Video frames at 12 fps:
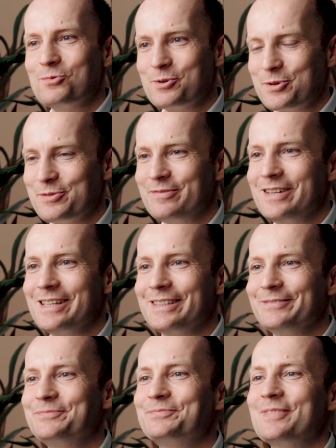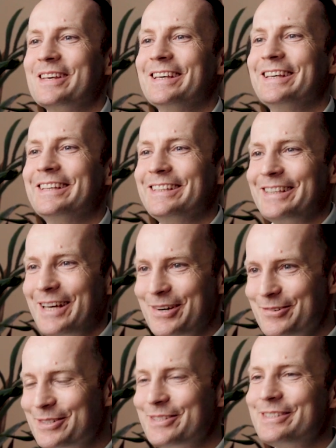Wars fan,
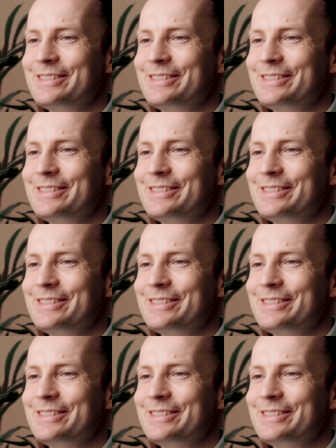I would